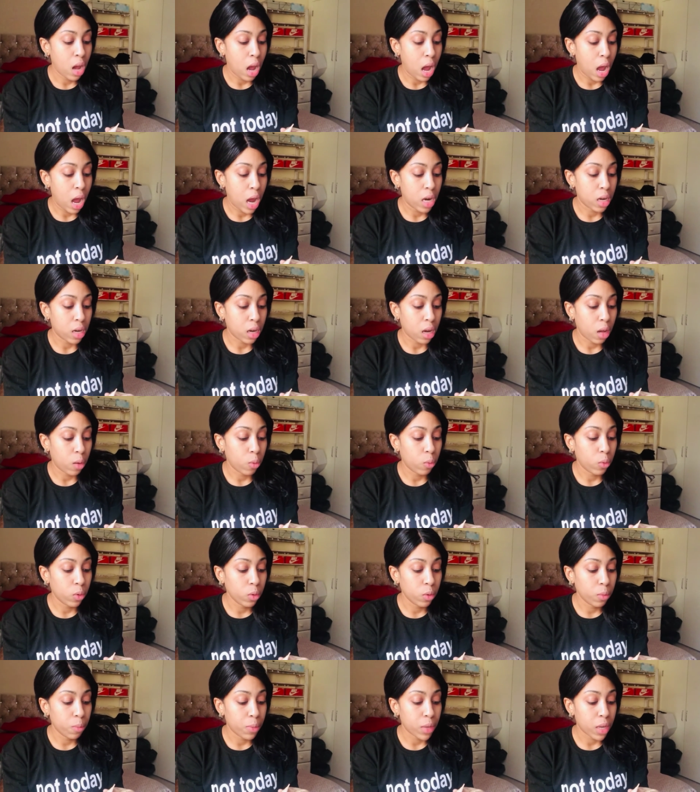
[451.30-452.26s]
and I
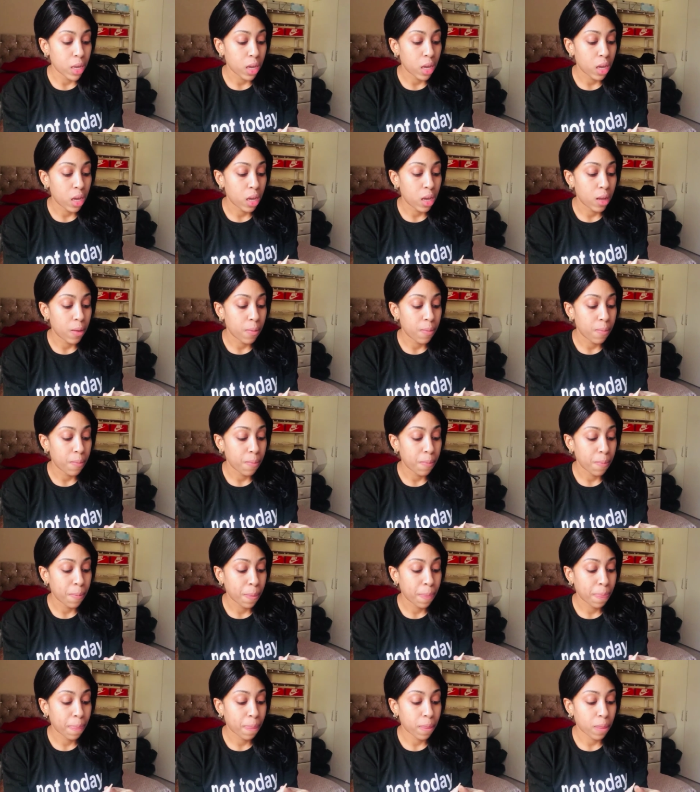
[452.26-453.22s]
will be
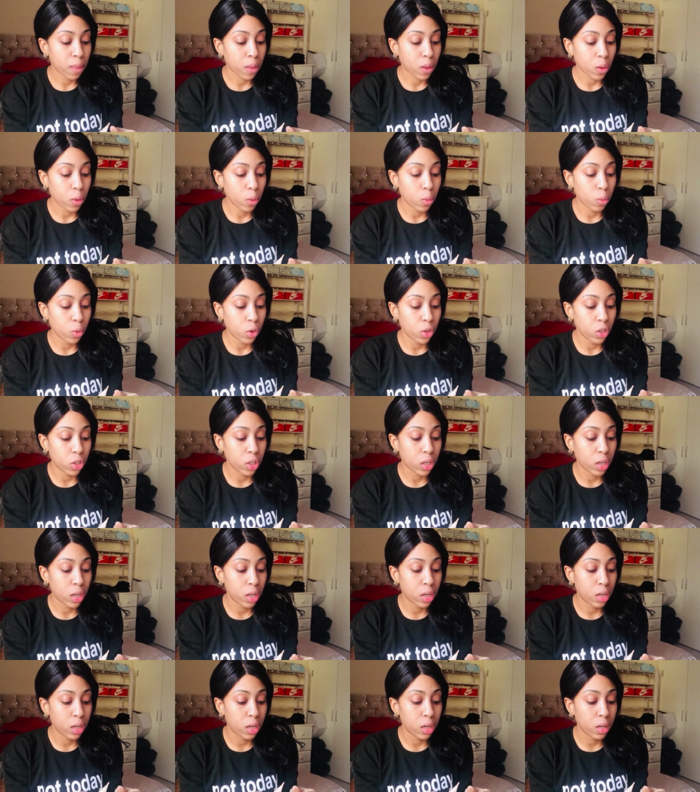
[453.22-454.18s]

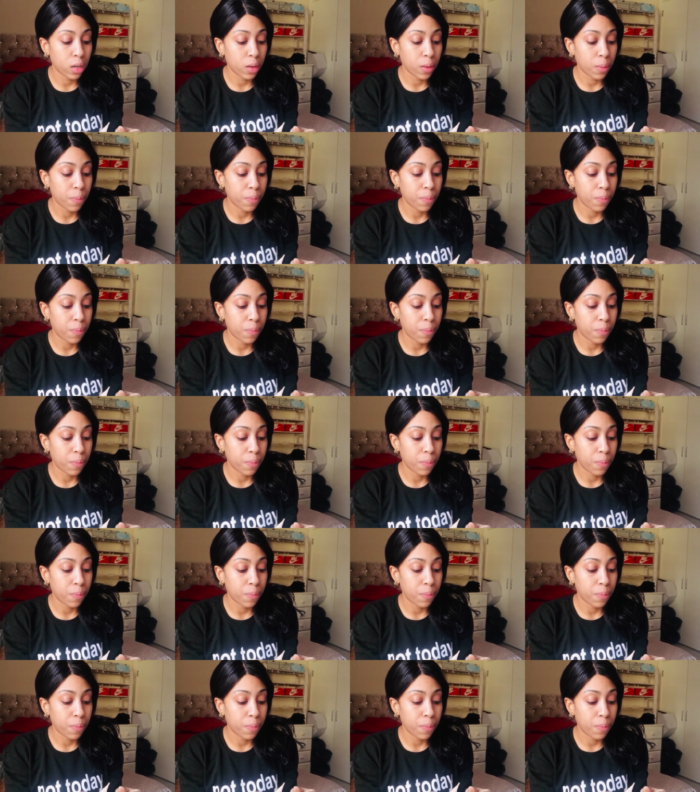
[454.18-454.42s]
washing